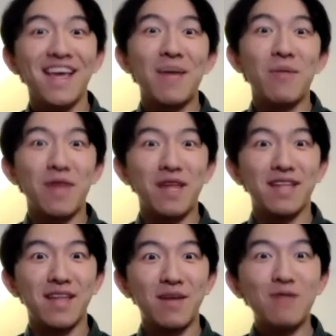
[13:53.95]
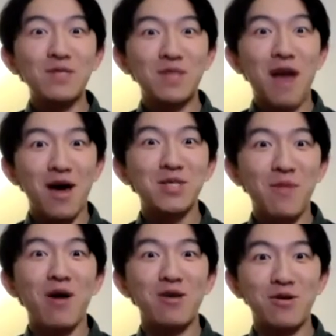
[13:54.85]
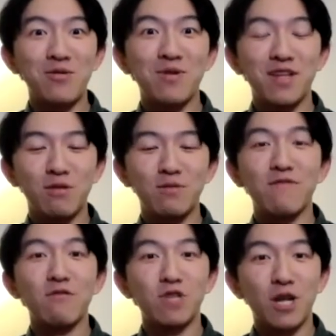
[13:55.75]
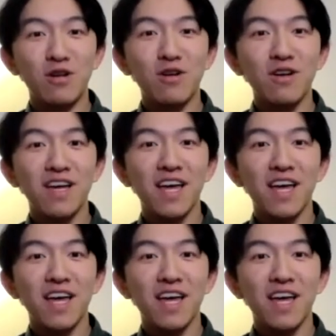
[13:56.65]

well, then it tells us about you in terms of your gender